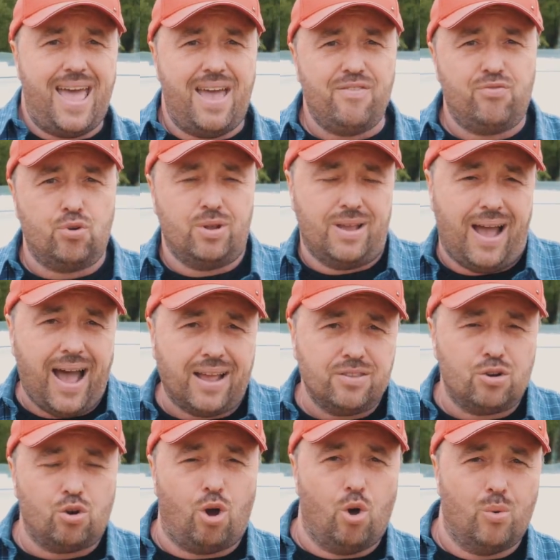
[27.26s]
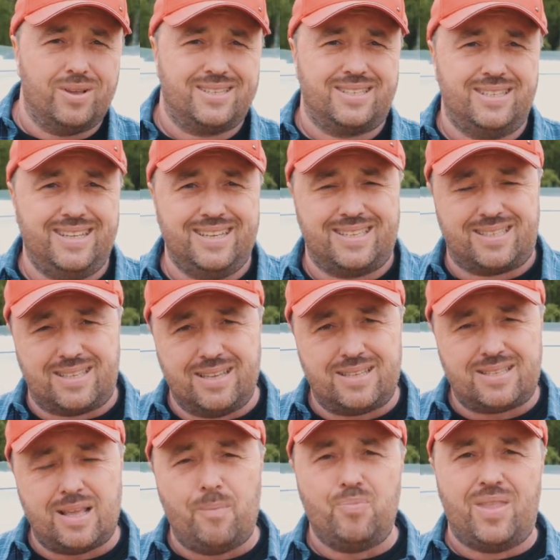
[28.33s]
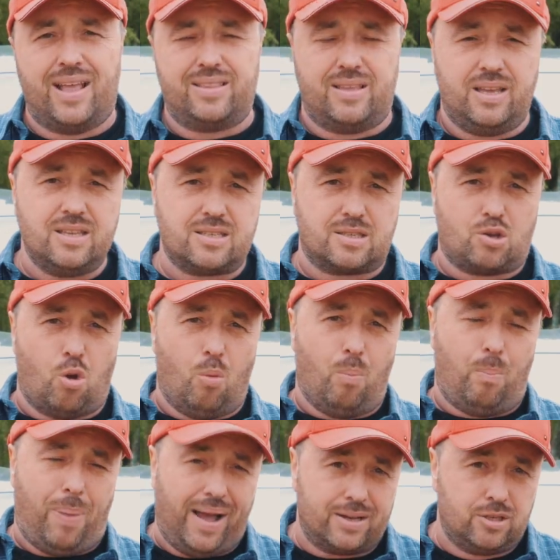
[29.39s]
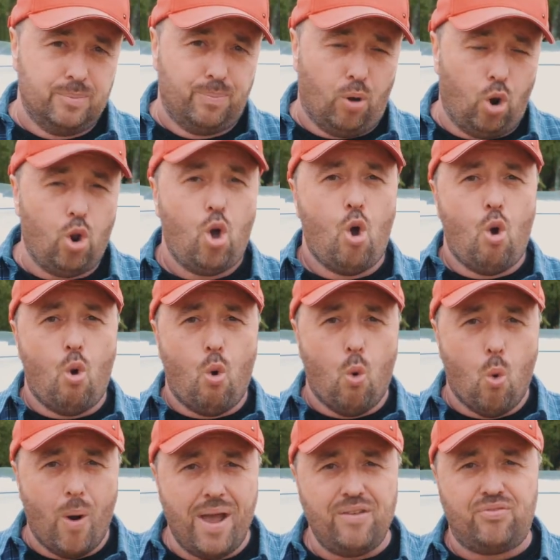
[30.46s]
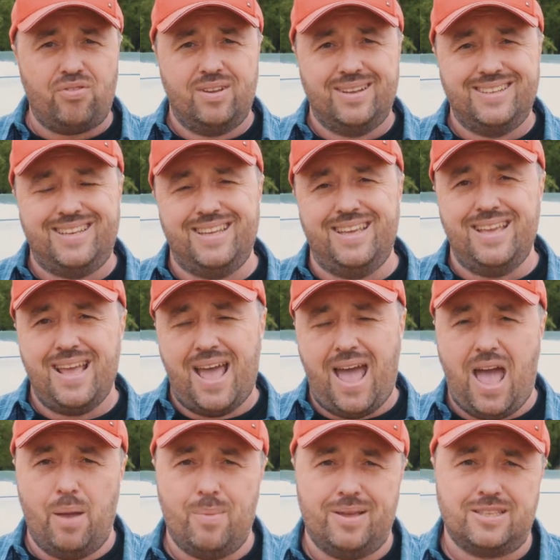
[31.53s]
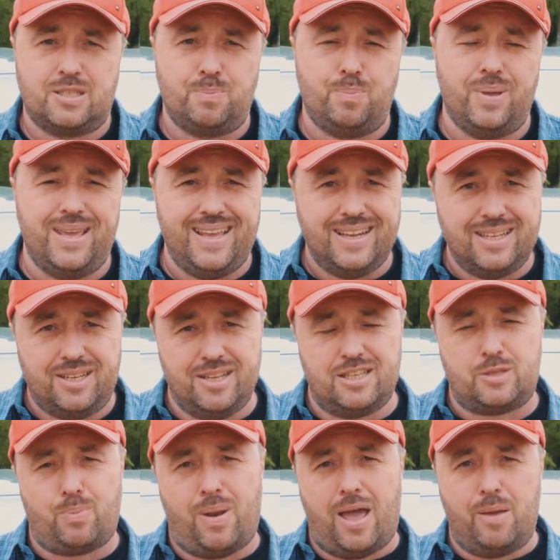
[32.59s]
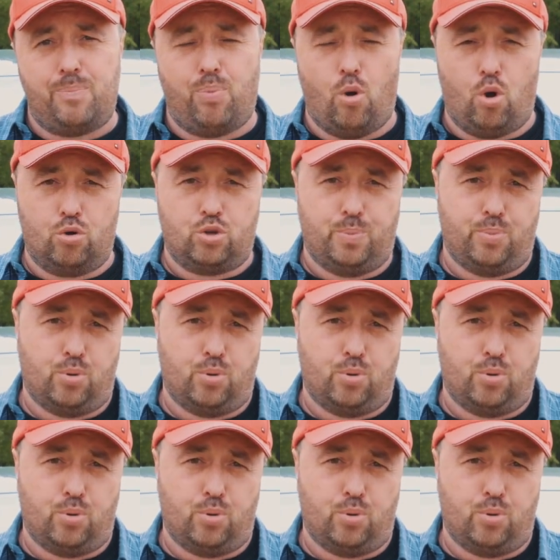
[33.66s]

every other OSD system that is compatible with the MSP DisplayPort